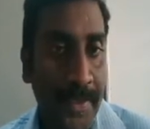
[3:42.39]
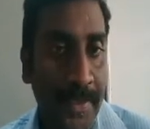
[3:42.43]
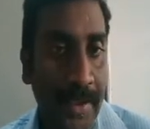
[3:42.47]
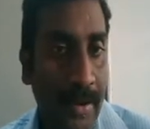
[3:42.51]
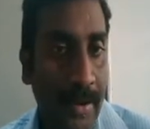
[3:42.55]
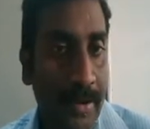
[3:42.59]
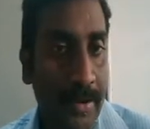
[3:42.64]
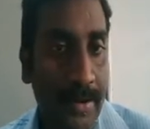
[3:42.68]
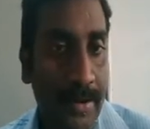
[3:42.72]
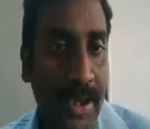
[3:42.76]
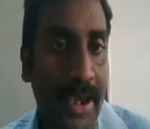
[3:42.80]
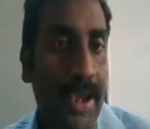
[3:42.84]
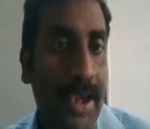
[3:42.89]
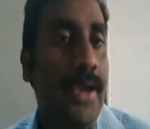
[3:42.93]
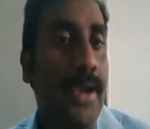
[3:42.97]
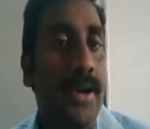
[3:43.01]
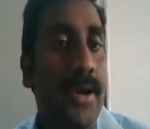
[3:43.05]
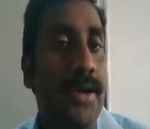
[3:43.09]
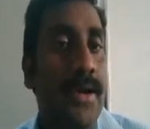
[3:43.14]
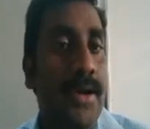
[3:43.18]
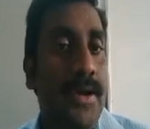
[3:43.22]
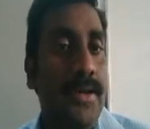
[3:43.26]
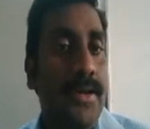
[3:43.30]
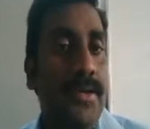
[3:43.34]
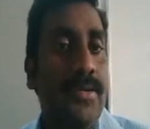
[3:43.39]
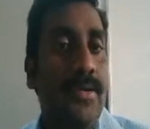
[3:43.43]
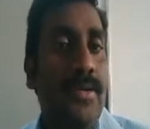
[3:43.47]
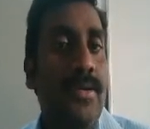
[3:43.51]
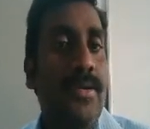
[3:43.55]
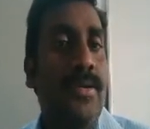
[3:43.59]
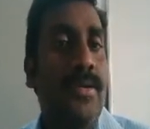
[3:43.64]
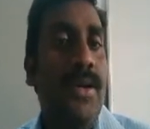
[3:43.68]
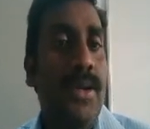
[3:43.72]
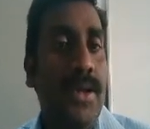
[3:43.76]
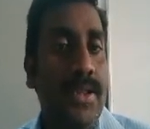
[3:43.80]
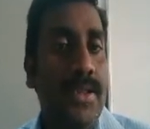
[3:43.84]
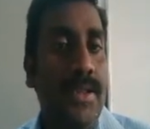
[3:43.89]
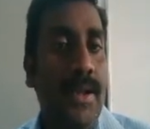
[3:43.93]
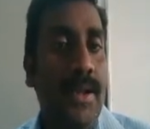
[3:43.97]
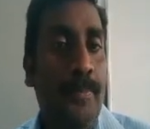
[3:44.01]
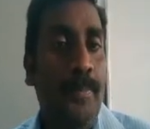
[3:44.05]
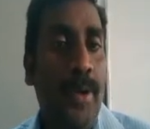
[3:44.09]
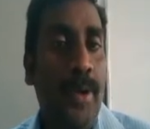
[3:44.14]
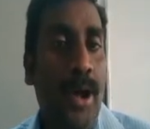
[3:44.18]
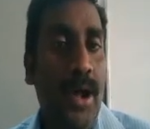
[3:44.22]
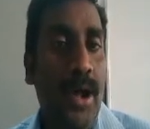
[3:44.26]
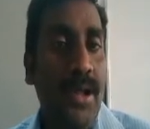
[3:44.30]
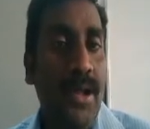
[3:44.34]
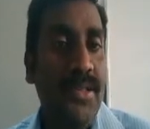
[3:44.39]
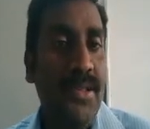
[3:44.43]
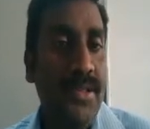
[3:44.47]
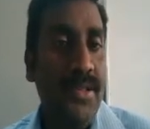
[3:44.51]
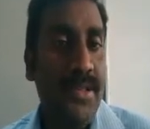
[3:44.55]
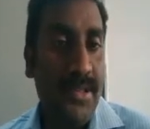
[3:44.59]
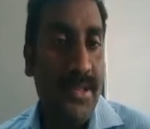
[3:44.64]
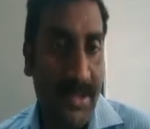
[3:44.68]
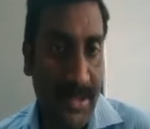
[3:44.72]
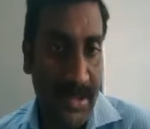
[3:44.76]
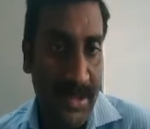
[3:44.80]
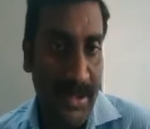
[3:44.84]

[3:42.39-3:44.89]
Okay, so the process,